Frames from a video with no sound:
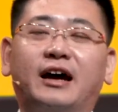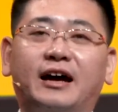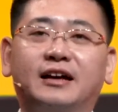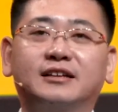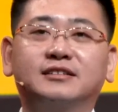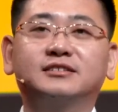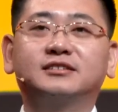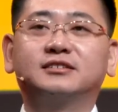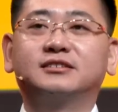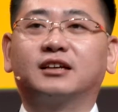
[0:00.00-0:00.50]

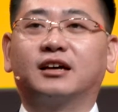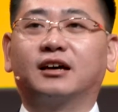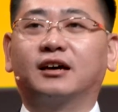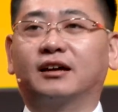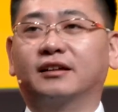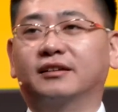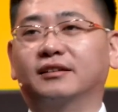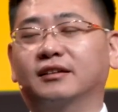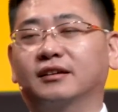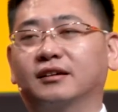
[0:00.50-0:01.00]
Hans
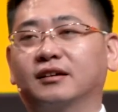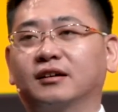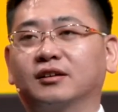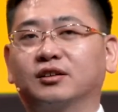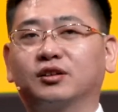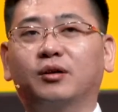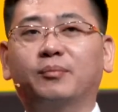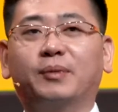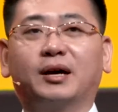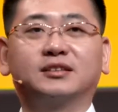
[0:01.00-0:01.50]
and
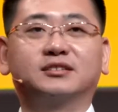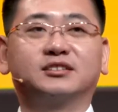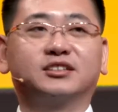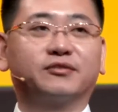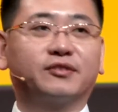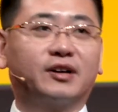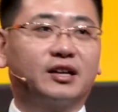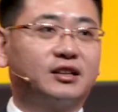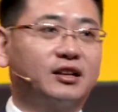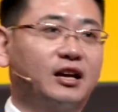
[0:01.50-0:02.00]
Thomas
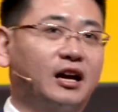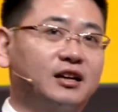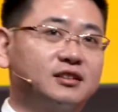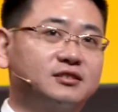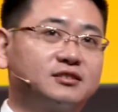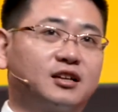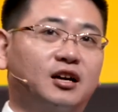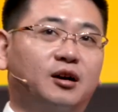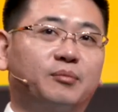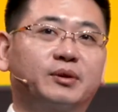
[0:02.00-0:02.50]
invited
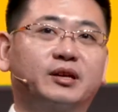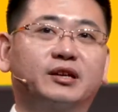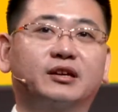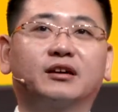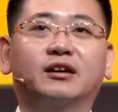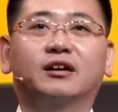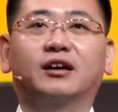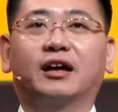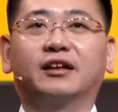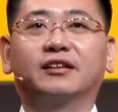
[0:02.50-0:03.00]
us to come
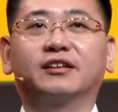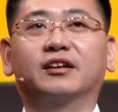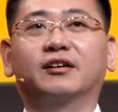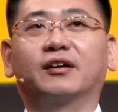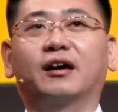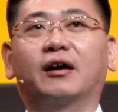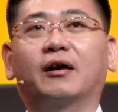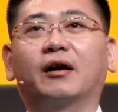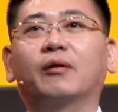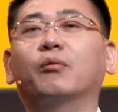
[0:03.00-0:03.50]
here, and
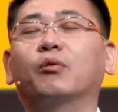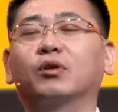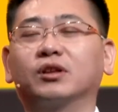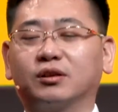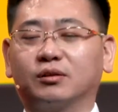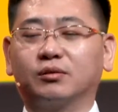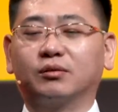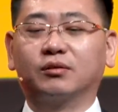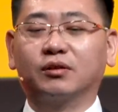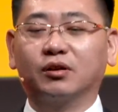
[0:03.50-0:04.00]
I
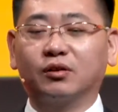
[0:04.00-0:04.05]
want